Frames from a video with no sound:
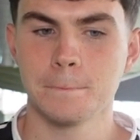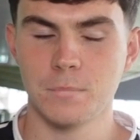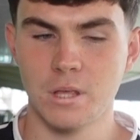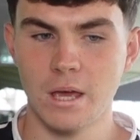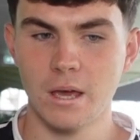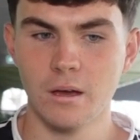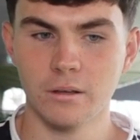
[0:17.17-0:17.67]

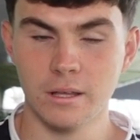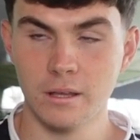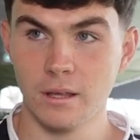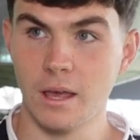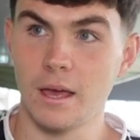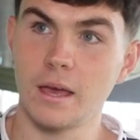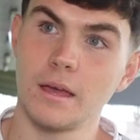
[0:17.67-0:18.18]
Yeah, I
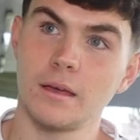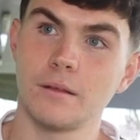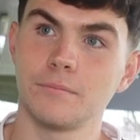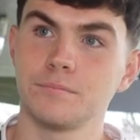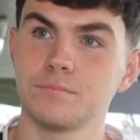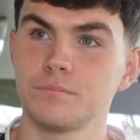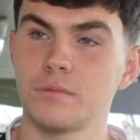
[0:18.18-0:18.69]
think
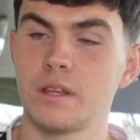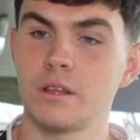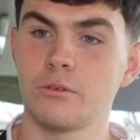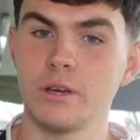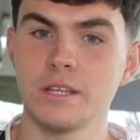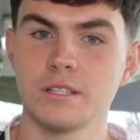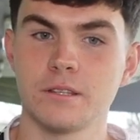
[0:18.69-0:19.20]
in
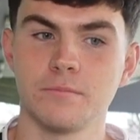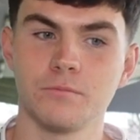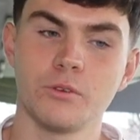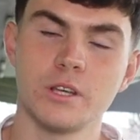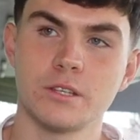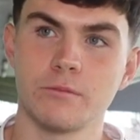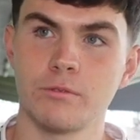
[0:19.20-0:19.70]
the recent
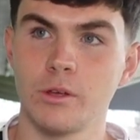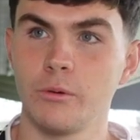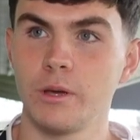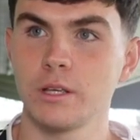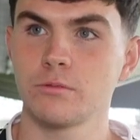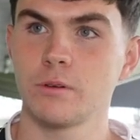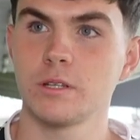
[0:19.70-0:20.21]

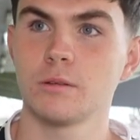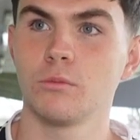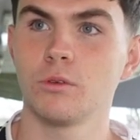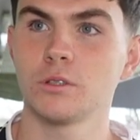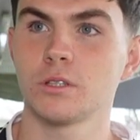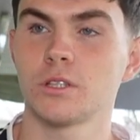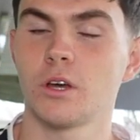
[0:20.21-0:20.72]
months
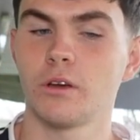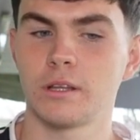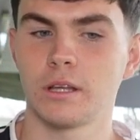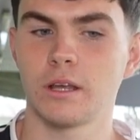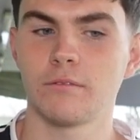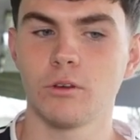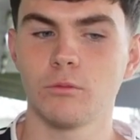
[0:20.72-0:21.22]
or so, I
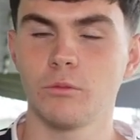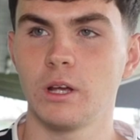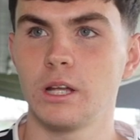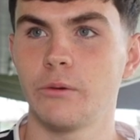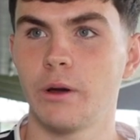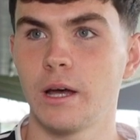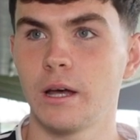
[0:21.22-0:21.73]
think I've done
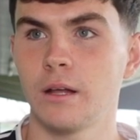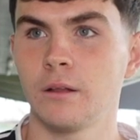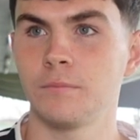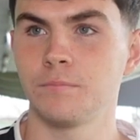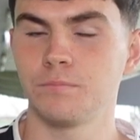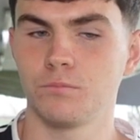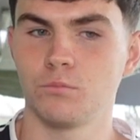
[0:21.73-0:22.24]
really
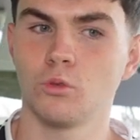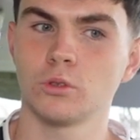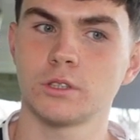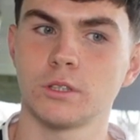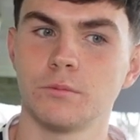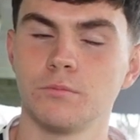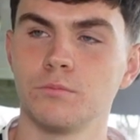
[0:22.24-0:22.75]
well
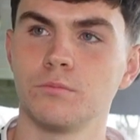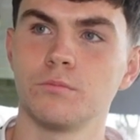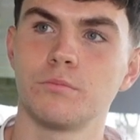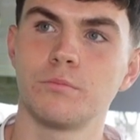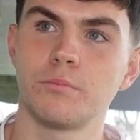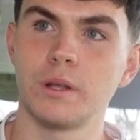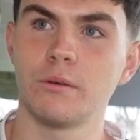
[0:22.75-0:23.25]
once I've
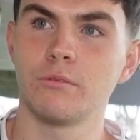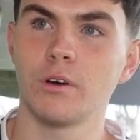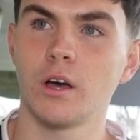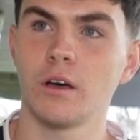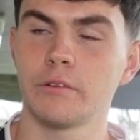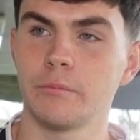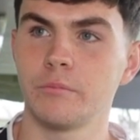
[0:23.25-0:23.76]
been
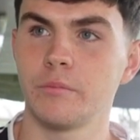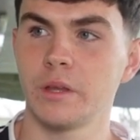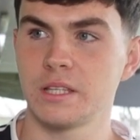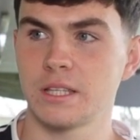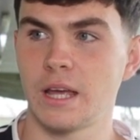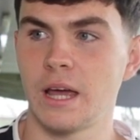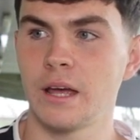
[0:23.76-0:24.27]
involved and
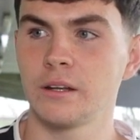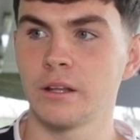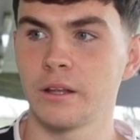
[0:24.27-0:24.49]
been starting.